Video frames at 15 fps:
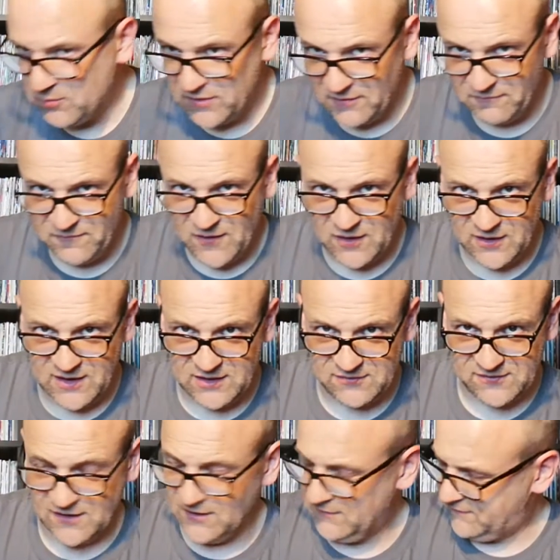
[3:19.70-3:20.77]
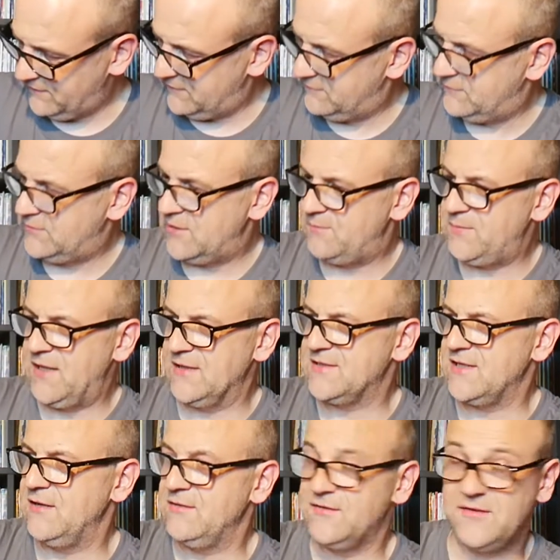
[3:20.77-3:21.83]
with the funky stuff, I picked
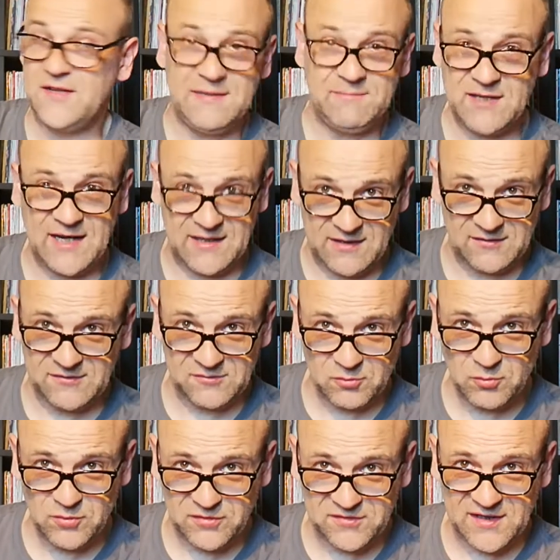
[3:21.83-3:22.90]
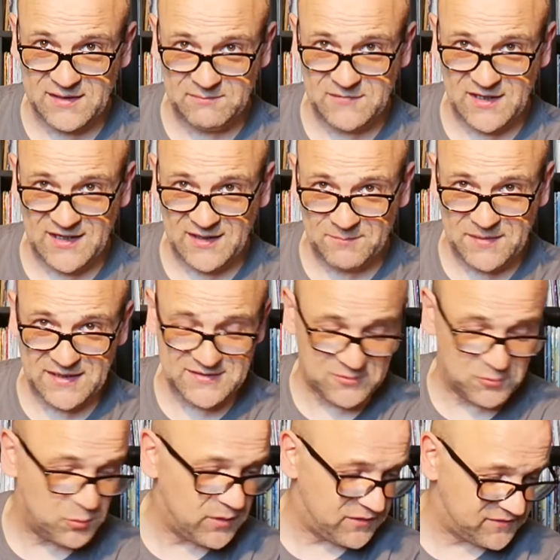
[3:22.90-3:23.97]
up, same day, this is all the same day, I picked
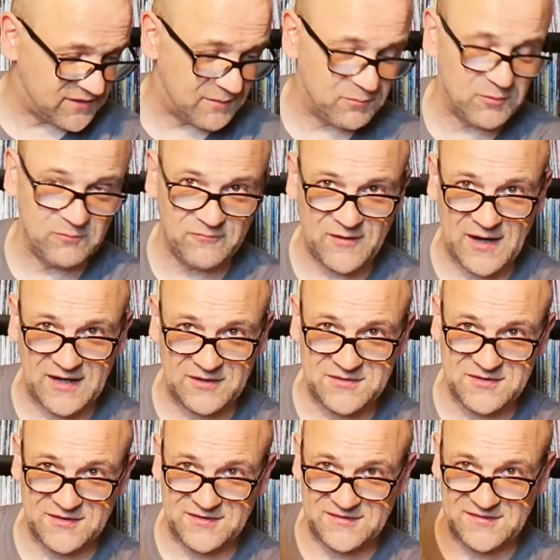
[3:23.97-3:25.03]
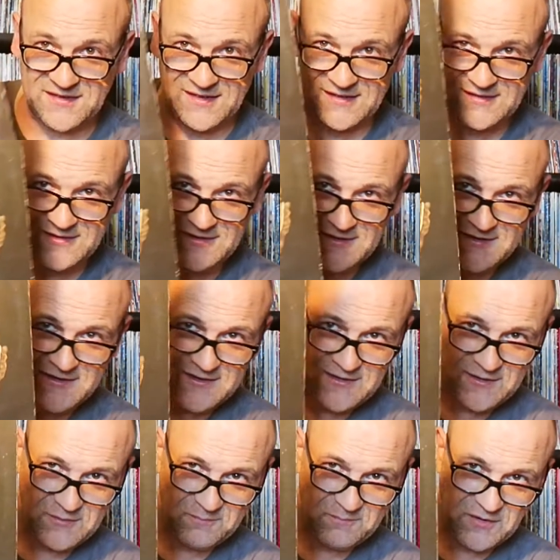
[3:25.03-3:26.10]
all this up on Valentine's Day.
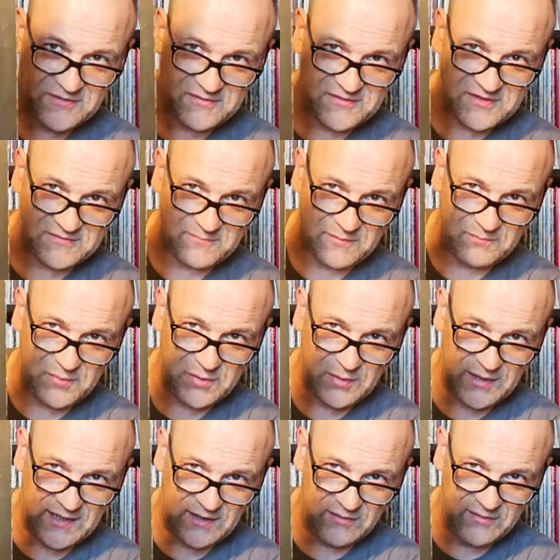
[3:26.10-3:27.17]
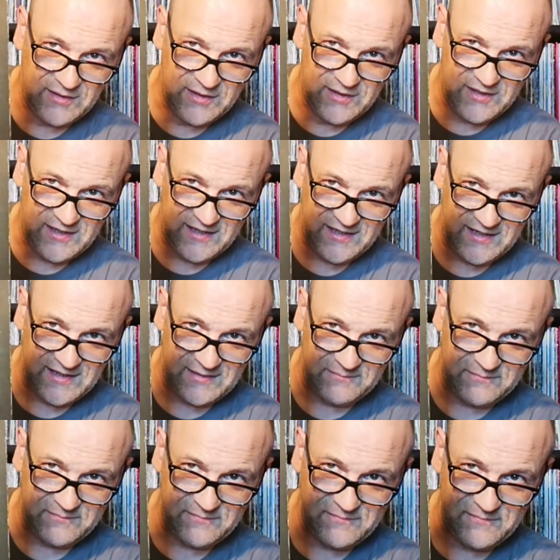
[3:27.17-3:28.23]
Must have just been put out.
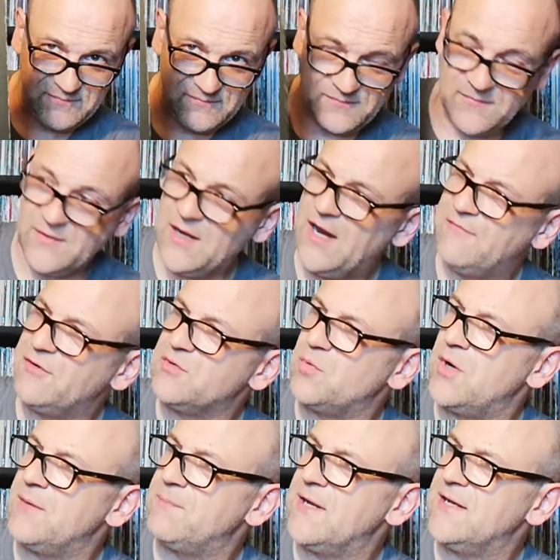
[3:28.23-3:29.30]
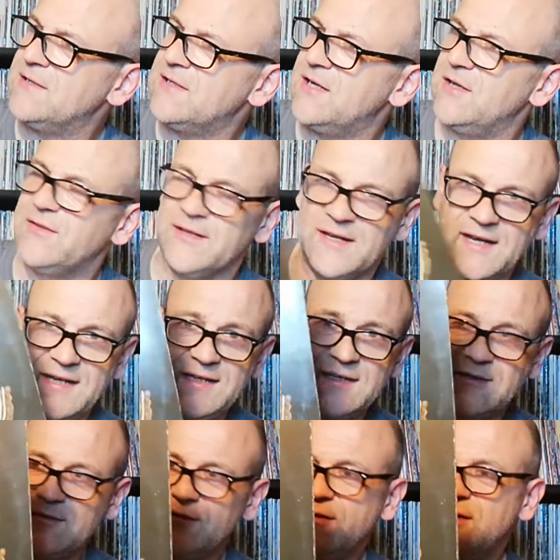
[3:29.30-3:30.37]
Average White Band, Cut the Cake.
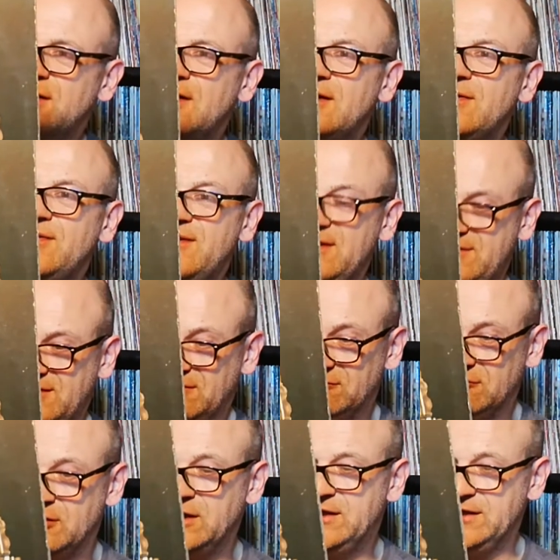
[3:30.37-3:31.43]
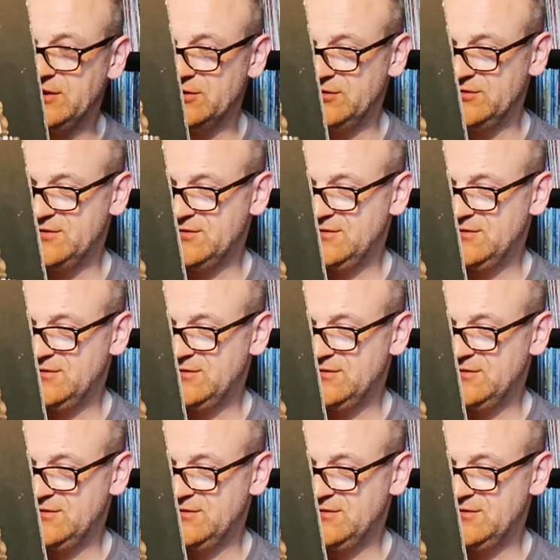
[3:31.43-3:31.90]
This is really good.